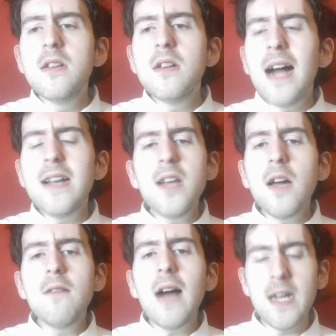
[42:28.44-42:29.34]
I
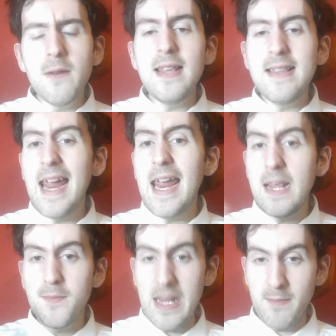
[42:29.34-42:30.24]
don't. I know what you're saying
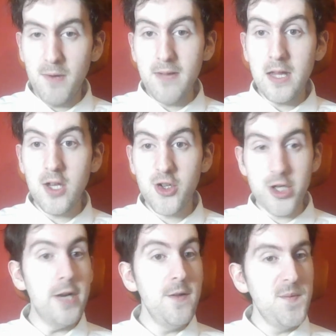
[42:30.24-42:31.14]
is probably the
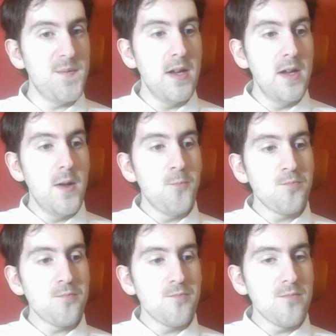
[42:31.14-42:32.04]
truth,
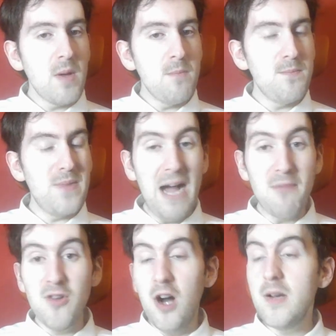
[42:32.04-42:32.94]
but
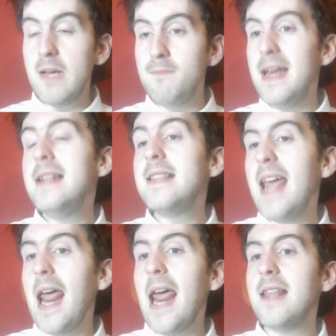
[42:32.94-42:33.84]
I'm not convinced
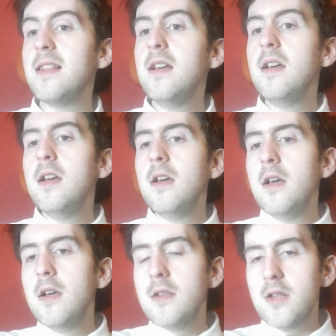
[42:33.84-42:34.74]
it is
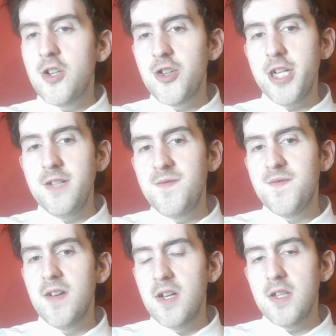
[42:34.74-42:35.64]
the
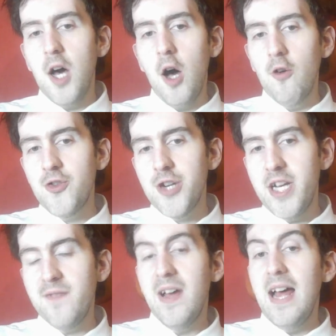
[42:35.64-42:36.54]
truth, the whole
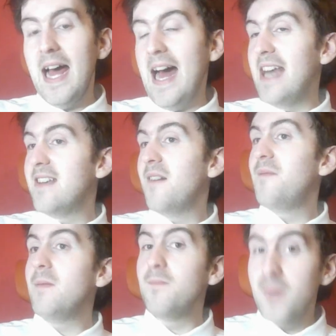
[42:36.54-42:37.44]
truth, and
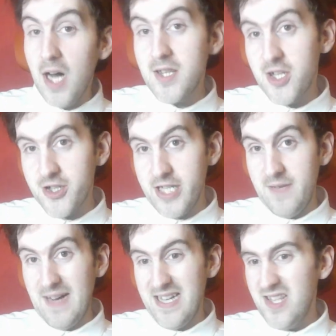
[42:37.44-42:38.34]
nothing but the
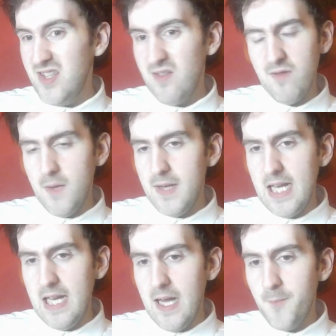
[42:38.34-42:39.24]
truth. I just still don't
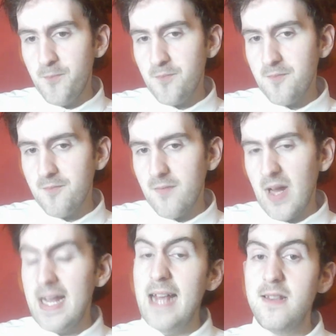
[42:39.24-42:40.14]
believe you.
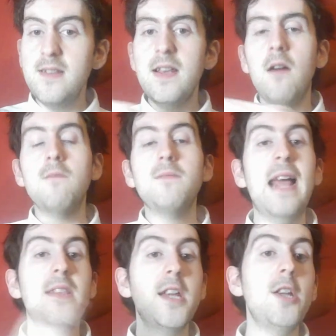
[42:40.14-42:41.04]
And it isn't until the
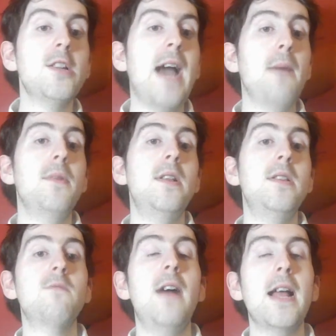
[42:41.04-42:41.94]
execution
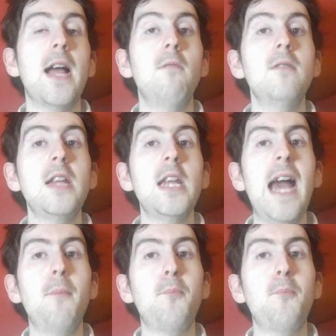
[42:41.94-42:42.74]
happens where I go, yep,